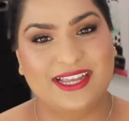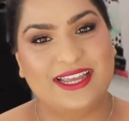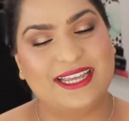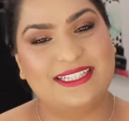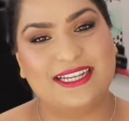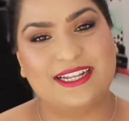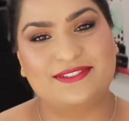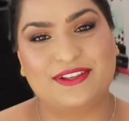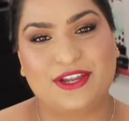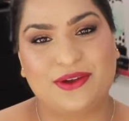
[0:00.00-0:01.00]
In today's
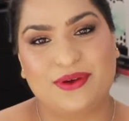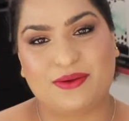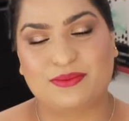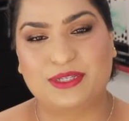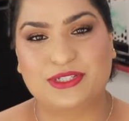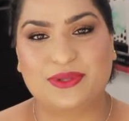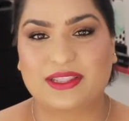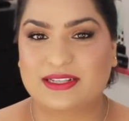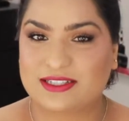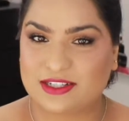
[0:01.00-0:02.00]
video, I will be doing
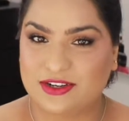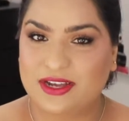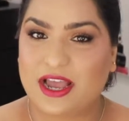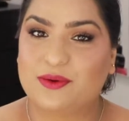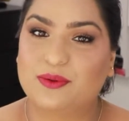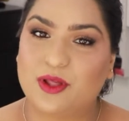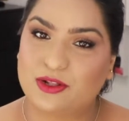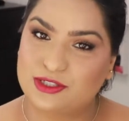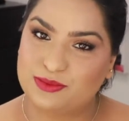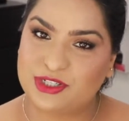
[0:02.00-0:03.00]
this look. I will
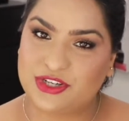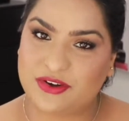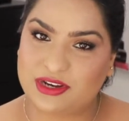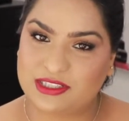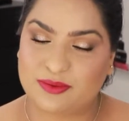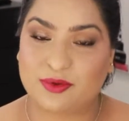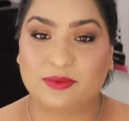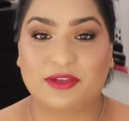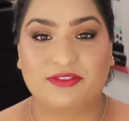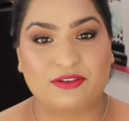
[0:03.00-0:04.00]
also be sharing some of
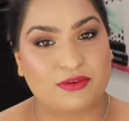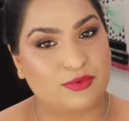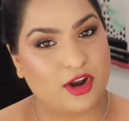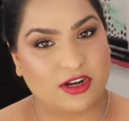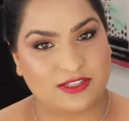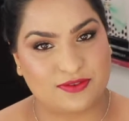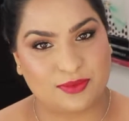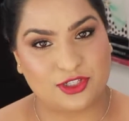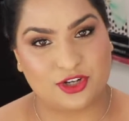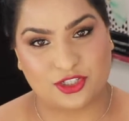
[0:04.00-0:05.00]
my favorite products from the
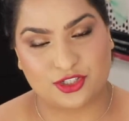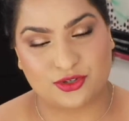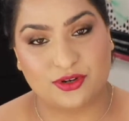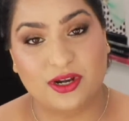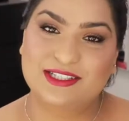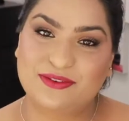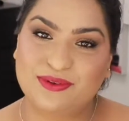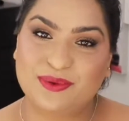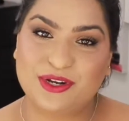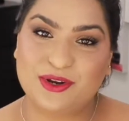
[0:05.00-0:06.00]
drugstore. So if you
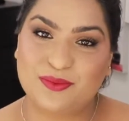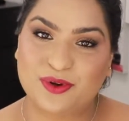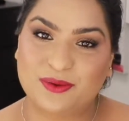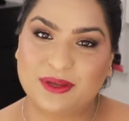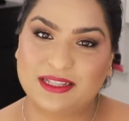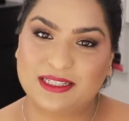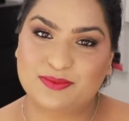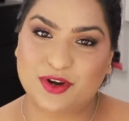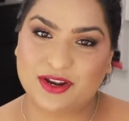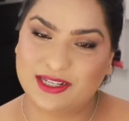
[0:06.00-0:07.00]
want to know more about these
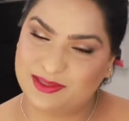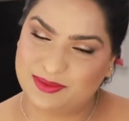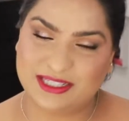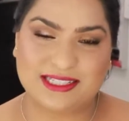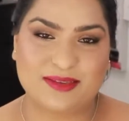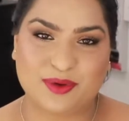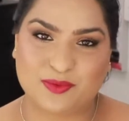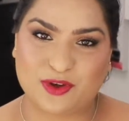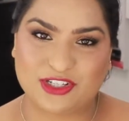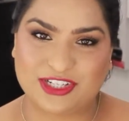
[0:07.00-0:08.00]
products, please keep on
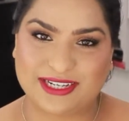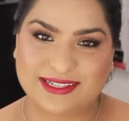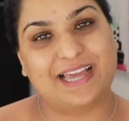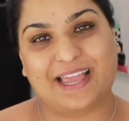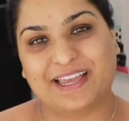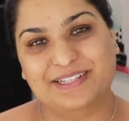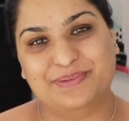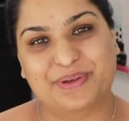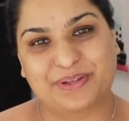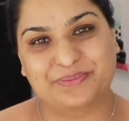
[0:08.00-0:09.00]
watching. Hi guys,
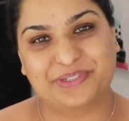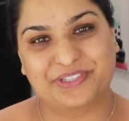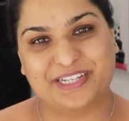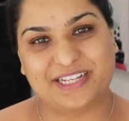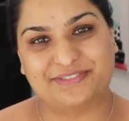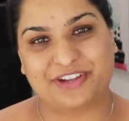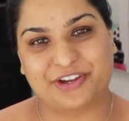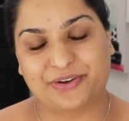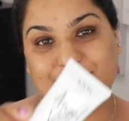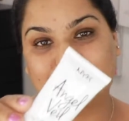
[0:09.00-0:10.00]
welcome to today's
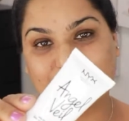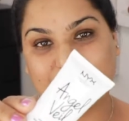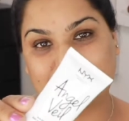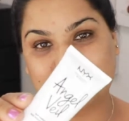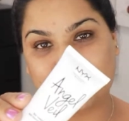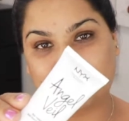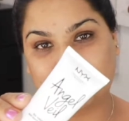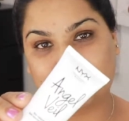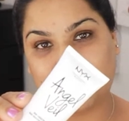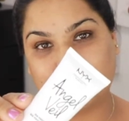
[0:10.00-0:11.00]
video. So I'm going to start with
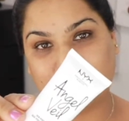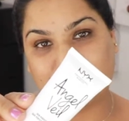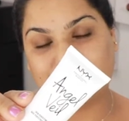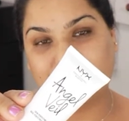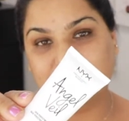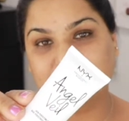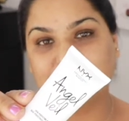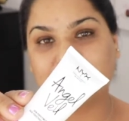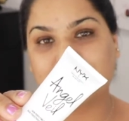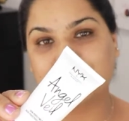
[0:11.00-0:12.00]
priming my face, and
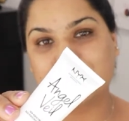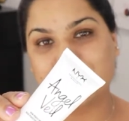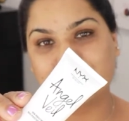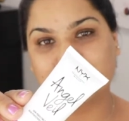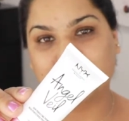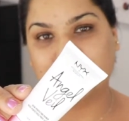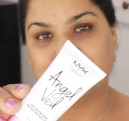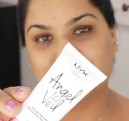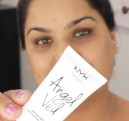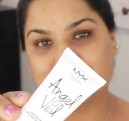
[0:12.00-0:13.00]
for that today, I'm going to
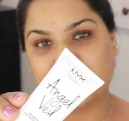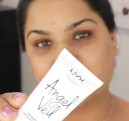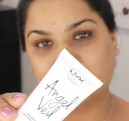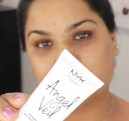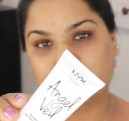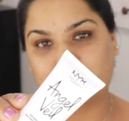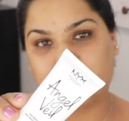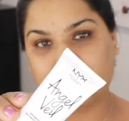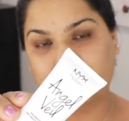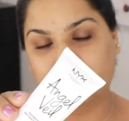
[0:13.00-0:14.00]
use this Angel Whale
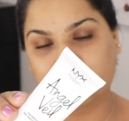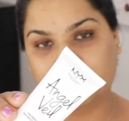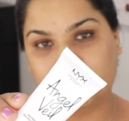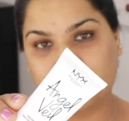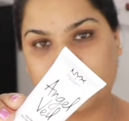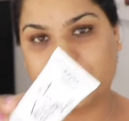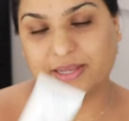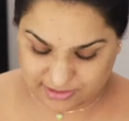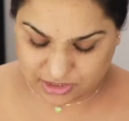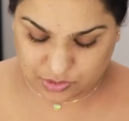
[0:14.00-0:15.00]
primer from NYX.
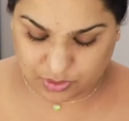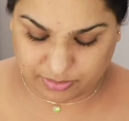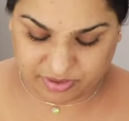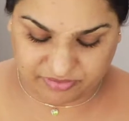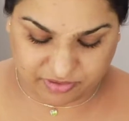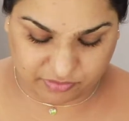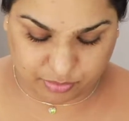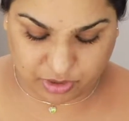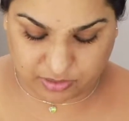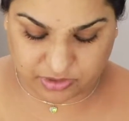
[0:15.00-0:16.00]
This is one of my favorite
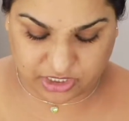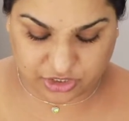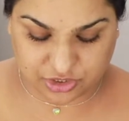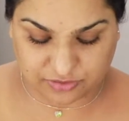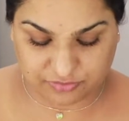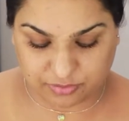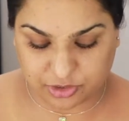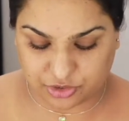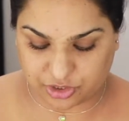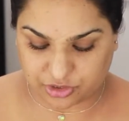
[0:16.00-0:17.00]
primers actually from the
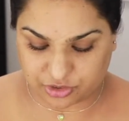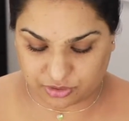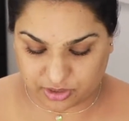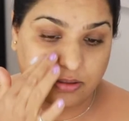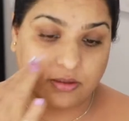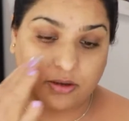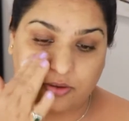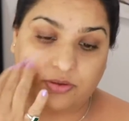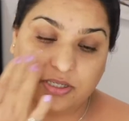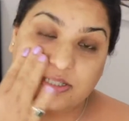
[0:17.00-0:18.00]
drugstore. You know,
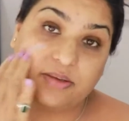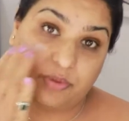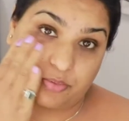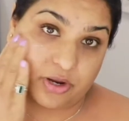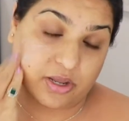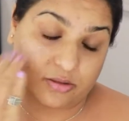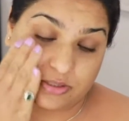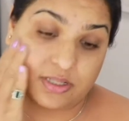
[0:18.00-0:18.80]
it doesn't give me breakouts.